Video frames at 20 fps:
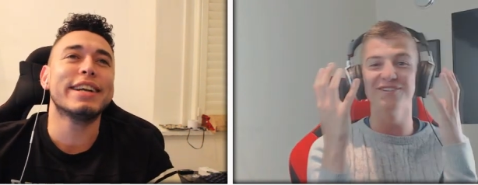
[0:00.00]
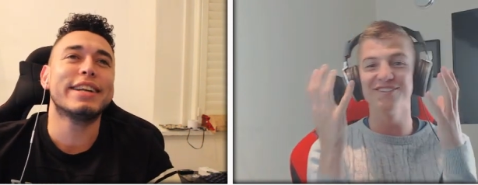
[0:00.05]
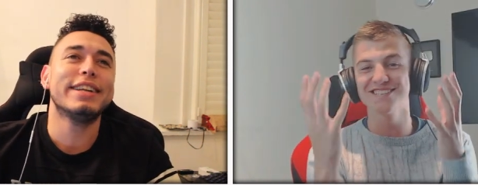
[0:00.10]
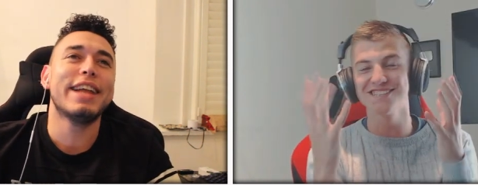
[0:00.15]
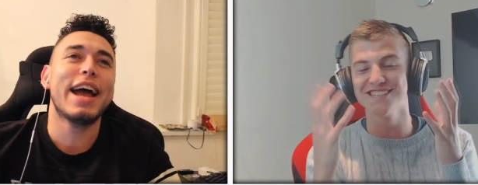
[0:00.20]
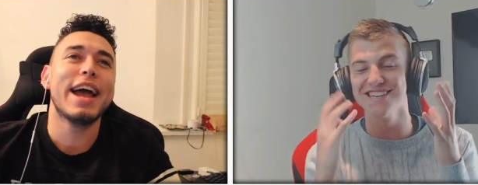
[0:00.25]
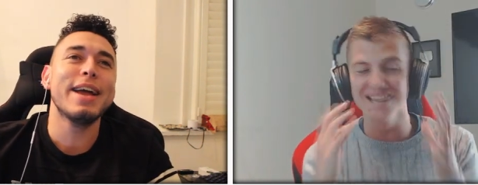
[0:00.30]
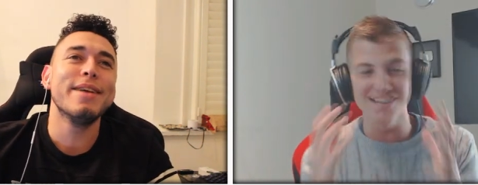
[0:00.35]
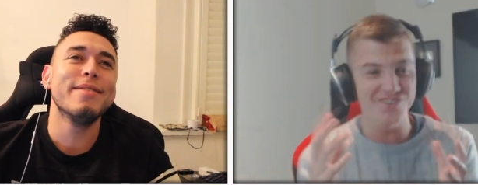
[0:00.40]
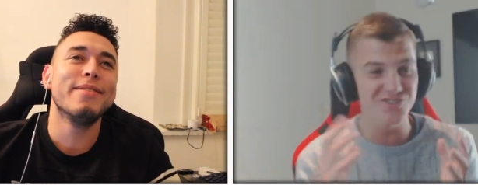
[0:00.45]
Speaker 1: was
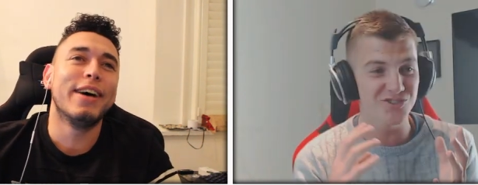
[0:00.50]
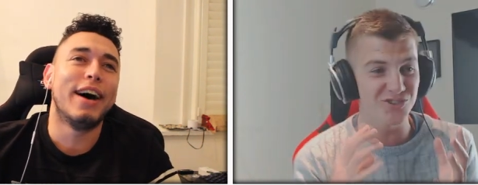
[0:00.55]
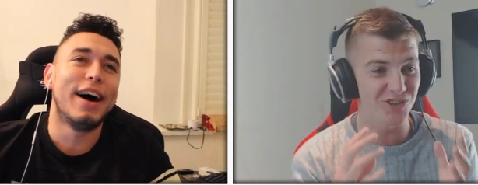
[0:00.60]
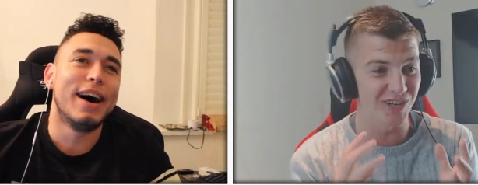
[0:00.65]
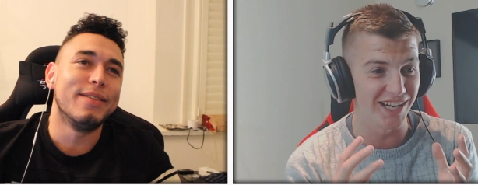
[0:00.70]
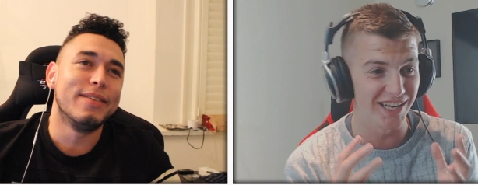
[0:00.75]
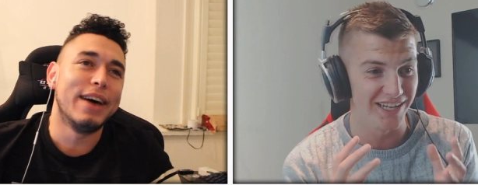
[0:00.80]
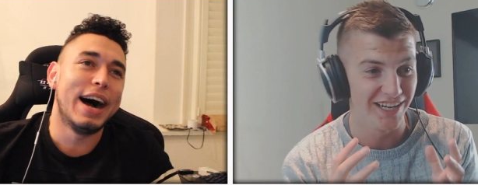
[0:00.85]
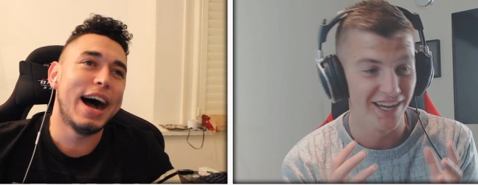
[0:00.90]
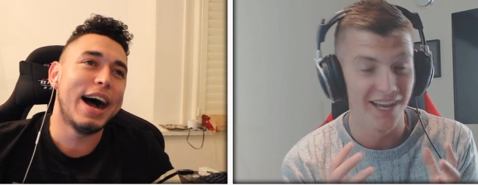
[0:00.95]

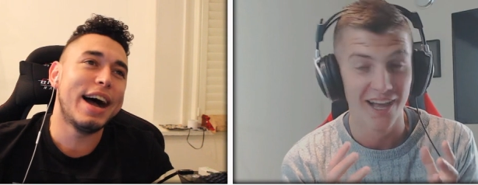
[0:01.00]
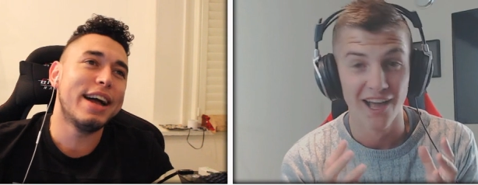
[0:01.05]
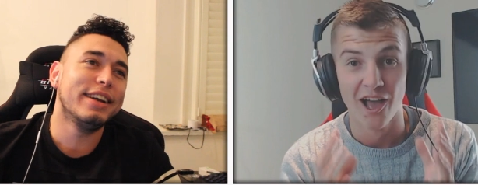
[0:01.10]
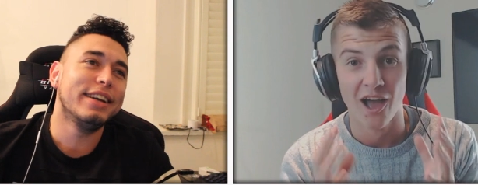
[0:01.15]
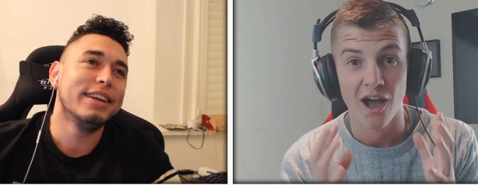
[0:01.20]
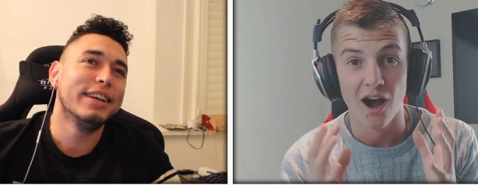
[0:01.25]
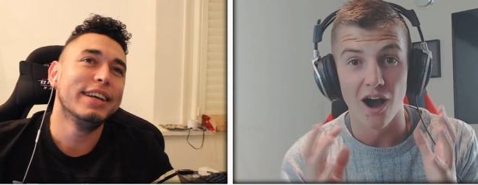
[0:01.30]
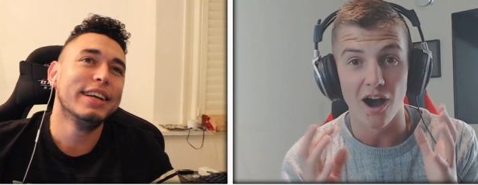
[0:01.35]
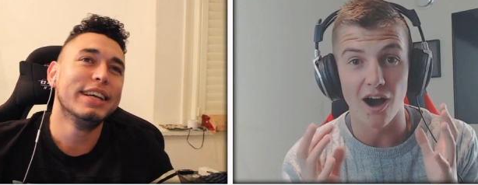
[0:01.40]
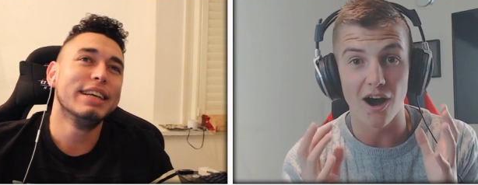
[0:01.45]
literally,
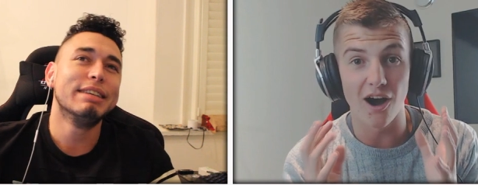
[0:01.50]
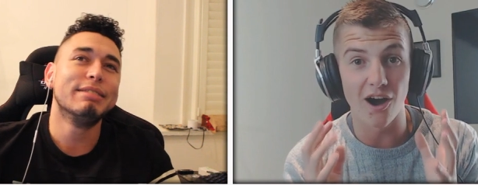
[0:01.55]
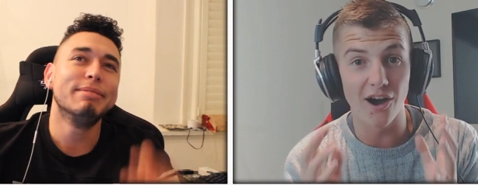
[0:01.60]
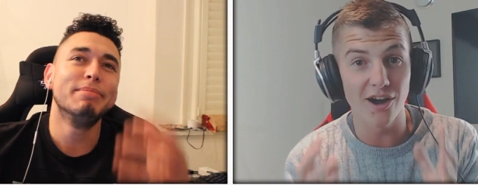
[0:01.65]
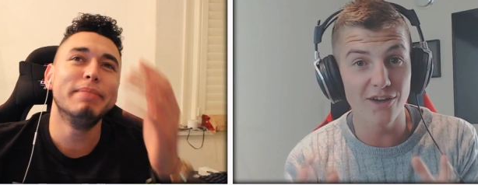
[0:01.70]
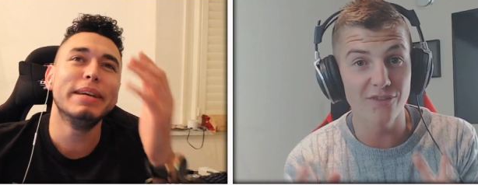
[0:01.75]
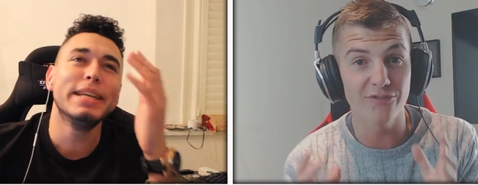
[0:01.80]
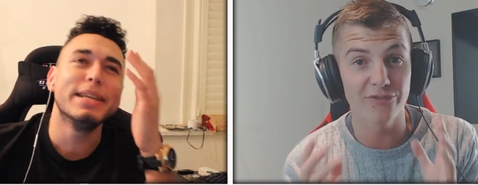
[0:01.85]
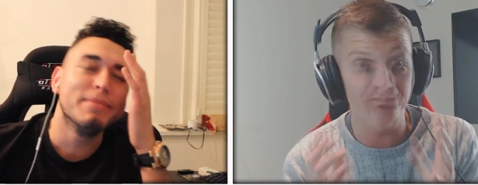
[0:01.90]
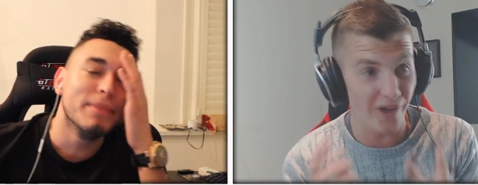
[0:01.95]

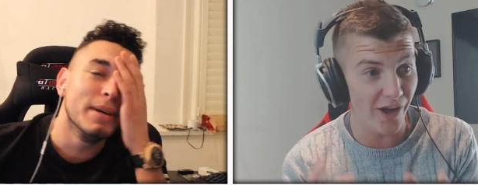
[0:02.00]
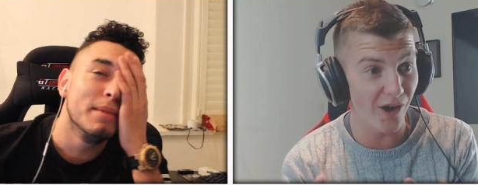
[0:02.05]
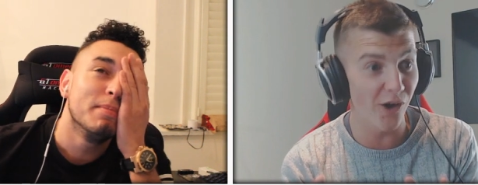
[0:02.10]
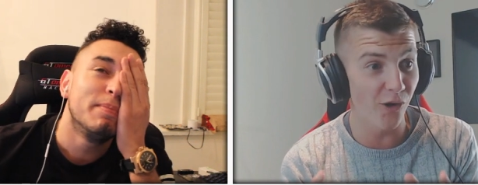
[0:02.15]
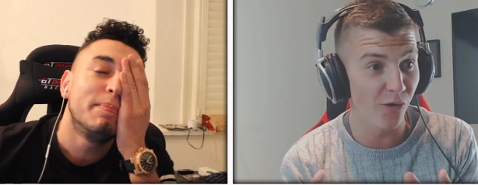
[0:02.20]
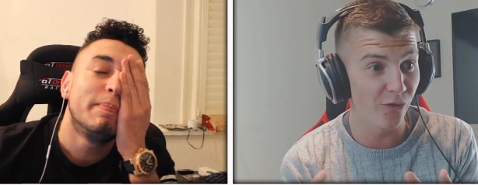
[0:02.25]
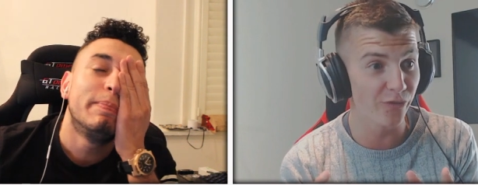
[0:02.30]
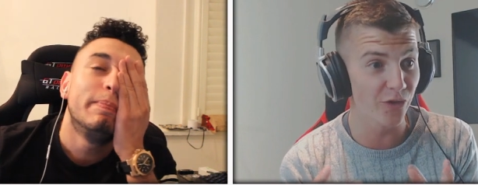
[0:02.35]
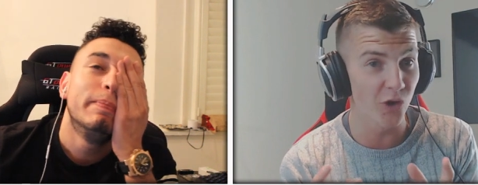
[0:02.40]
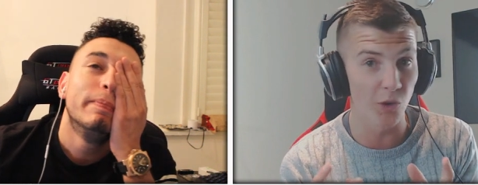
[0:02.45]
I
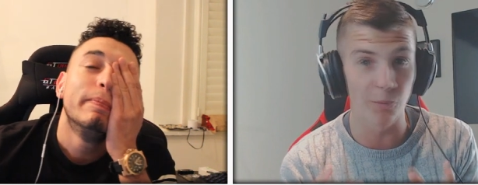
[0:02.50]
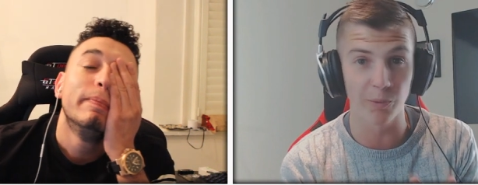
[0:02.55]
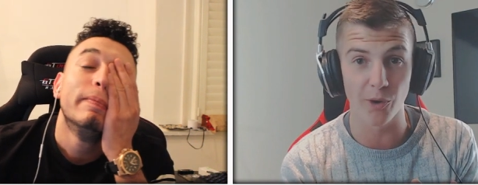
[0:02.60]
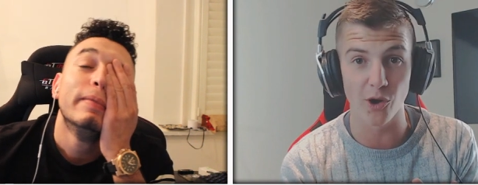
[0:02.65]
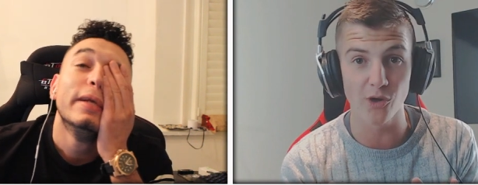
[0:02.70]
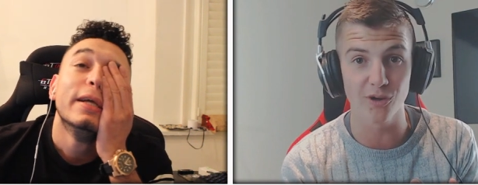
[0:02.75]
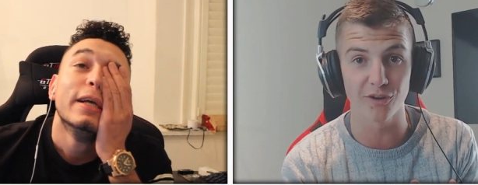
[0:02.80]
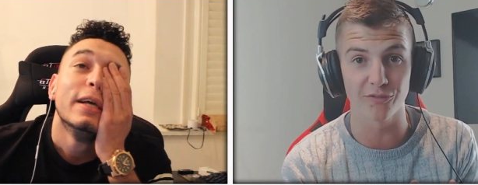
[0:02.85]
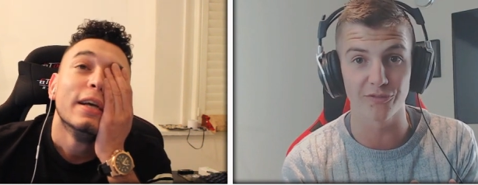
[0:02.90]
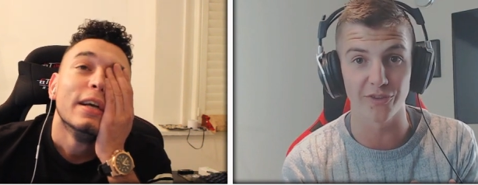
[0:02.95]
fell for your
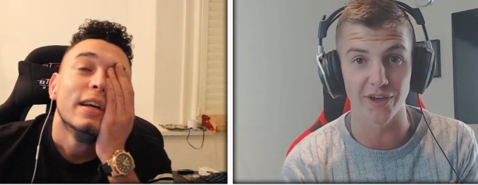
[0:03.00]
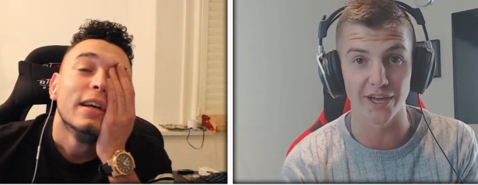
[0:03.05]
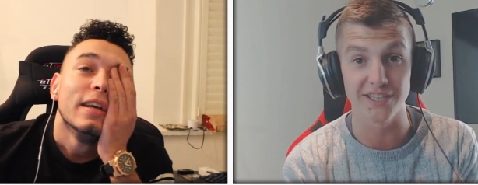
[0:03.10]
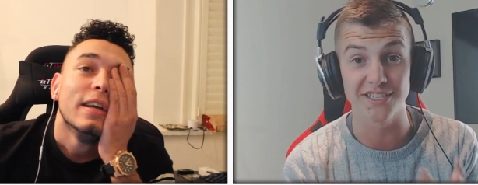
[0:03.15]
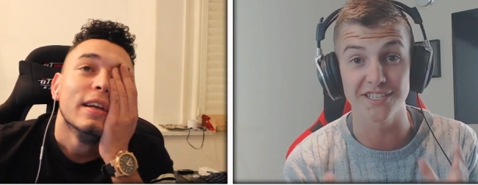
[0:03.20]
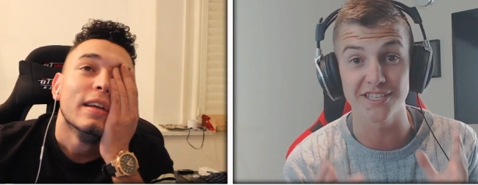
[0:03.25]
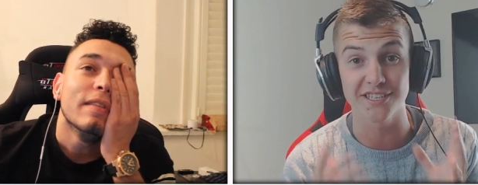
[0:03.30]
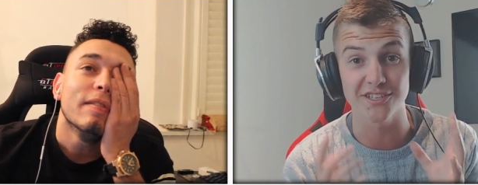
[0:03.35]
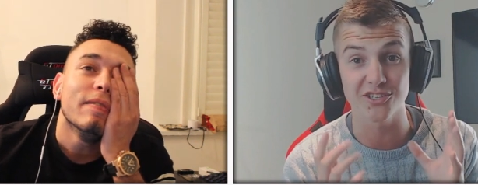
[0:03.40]
poker face.